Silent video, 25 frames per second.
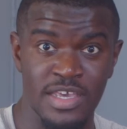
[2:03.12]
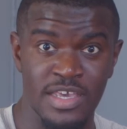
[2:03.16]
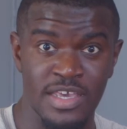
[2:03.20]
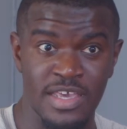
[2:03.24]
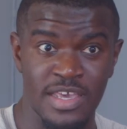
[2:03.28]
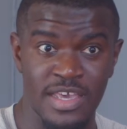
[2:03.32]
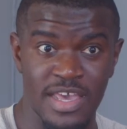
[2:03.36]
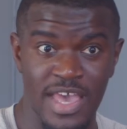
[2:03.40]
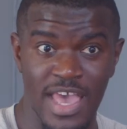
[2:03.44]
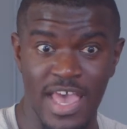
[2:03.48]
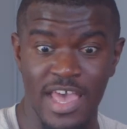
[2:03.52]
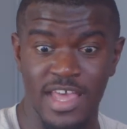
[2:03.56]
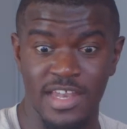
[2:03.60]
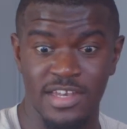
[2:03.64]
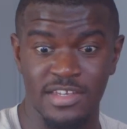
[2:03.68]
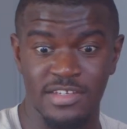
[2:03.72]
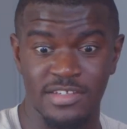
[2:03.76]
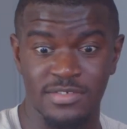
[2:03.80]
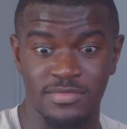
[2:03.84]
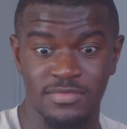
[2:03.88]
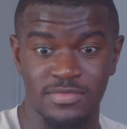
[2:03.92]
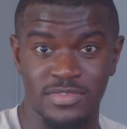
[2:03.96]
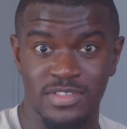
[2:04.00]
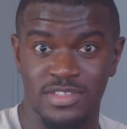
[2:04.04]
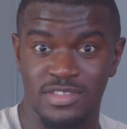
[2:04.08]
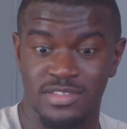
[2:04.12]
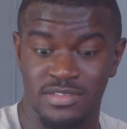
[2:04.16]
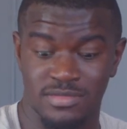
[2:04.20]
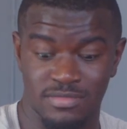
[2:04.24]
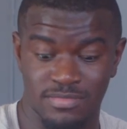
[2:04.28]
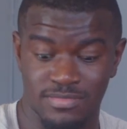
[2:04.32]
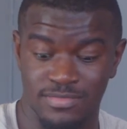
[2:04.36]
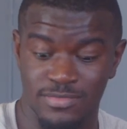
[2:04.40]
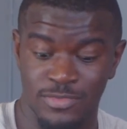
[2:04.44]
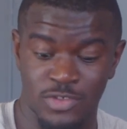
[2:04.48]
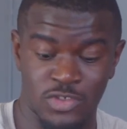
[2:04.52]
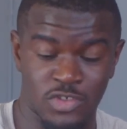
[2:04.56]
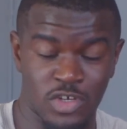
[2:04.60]
And
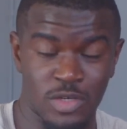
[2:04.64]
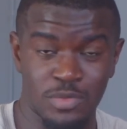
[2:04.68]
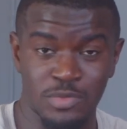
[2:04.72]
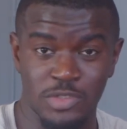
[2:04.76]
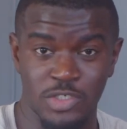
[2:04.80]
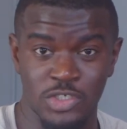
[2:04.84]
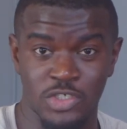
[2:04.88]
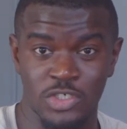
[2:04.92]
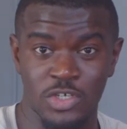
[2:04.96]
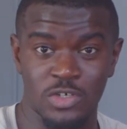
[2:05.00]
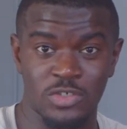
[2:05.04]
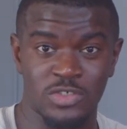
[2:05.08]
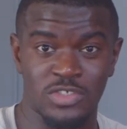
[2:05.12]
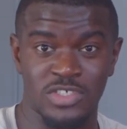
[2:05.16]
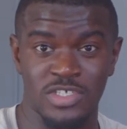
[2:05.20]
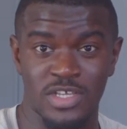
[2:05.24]
scripture shows